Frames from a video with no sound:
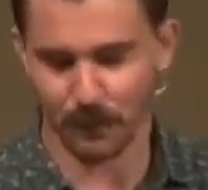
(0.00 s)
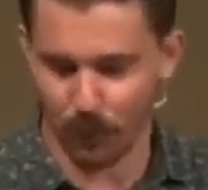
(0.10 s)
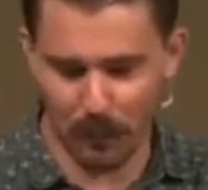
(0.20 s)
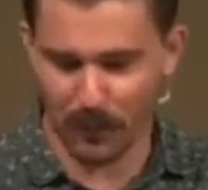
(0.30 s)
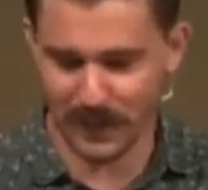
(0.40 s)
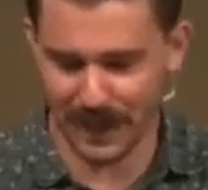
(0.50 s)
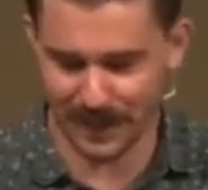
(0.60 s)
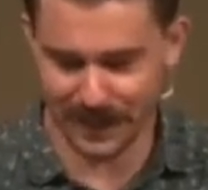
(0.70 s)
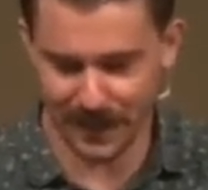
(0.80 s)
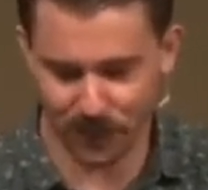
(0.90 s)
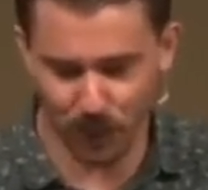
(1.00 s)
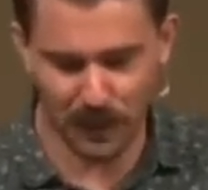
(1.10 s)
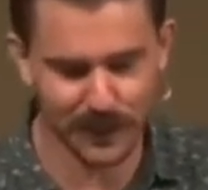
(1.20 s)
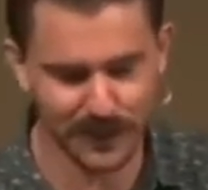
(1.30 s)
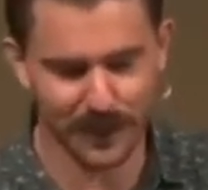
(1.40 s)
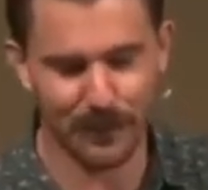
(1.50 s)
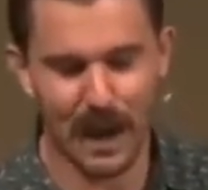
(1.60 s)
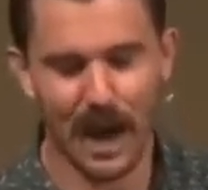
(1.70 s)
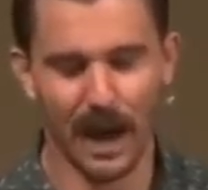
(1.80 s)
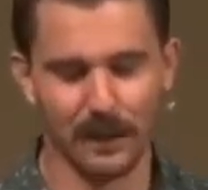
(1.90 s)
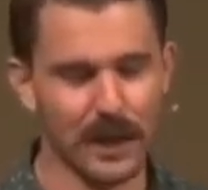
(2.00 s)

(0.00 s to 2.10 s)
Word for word: and one preacher has said it's almost as if uh,